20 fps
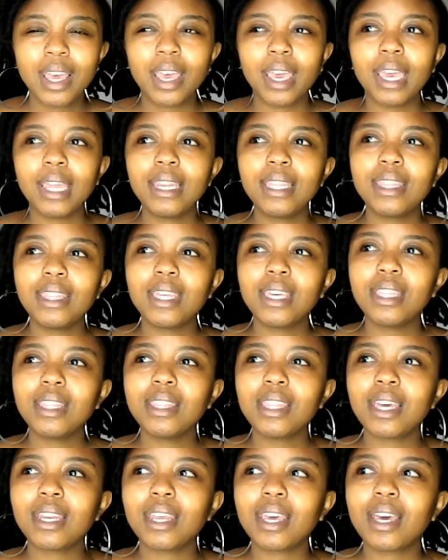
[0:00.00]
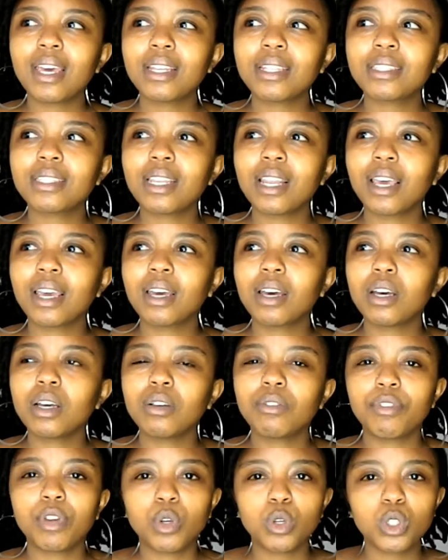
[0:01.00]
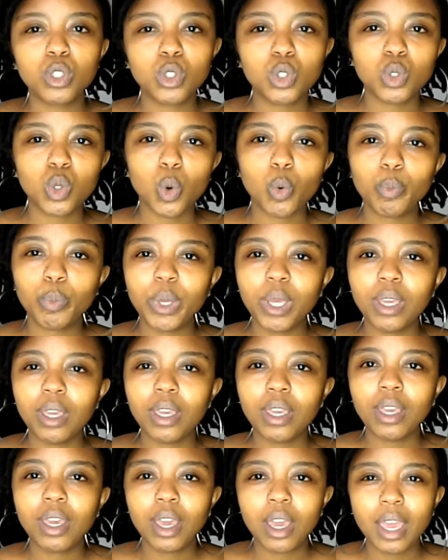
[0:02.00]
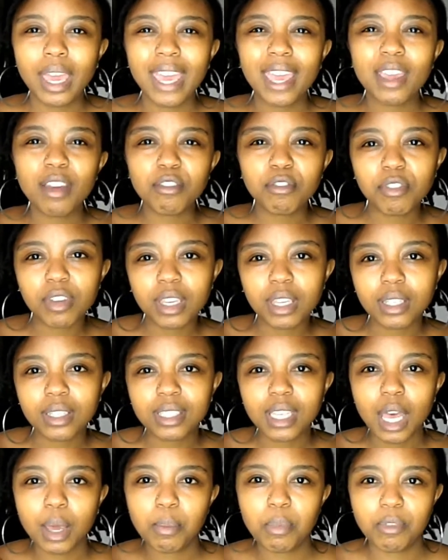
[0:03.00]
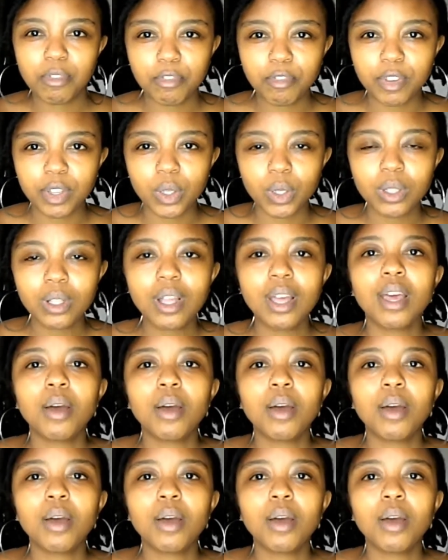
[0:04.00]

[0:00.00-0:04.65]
Anything that has like a very soapy, heavy type of feel.